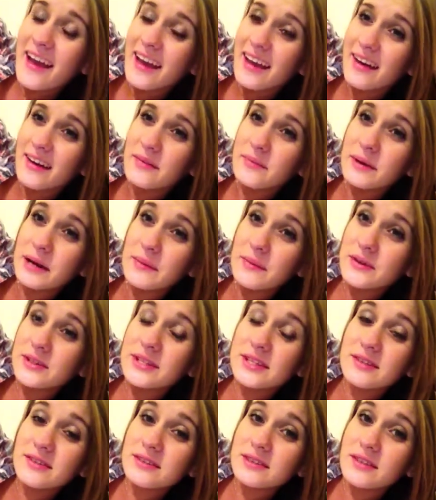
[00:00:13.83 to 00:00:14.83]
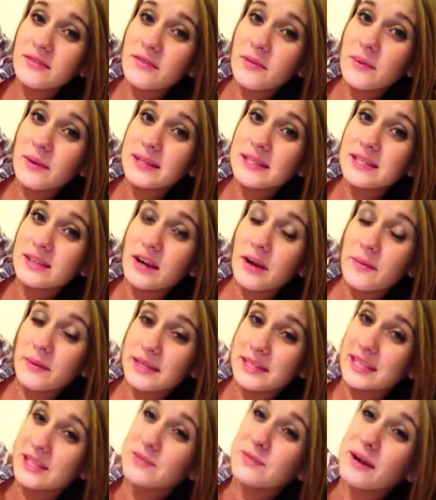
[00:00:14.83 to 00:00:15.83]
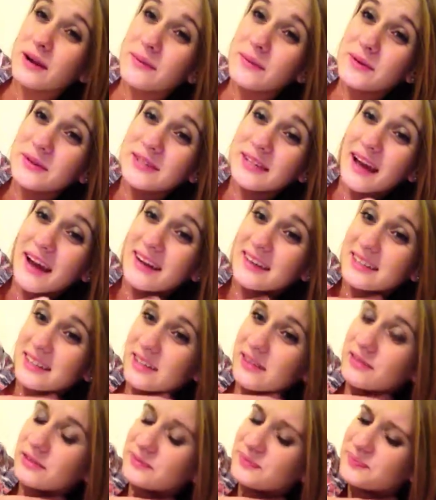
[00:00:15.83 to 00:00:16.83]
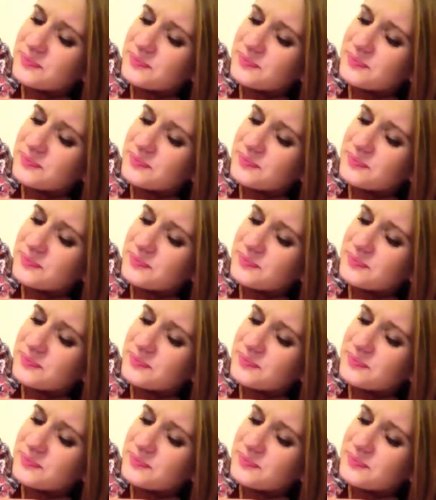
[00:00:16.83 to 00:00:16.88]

Um, but I mostly took them from Instagram because that's where I'm most active.